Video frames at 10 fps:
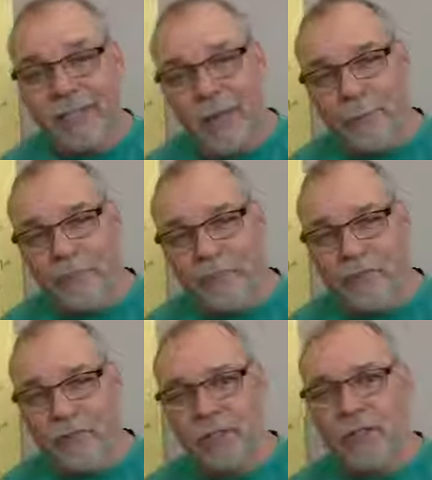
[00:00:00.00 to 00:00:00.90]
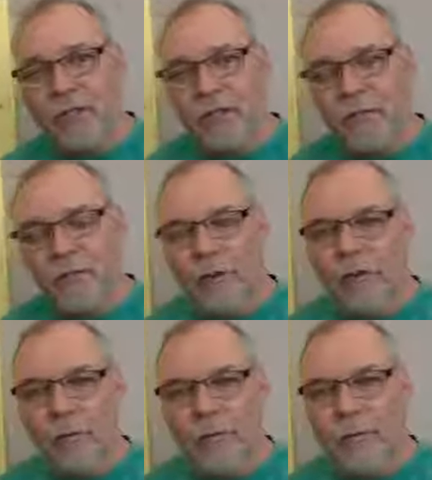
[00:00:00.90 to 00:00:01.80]
to that position for
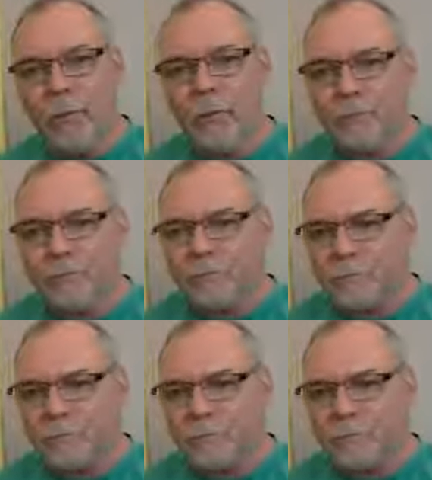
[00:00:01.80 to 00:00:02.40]
other people.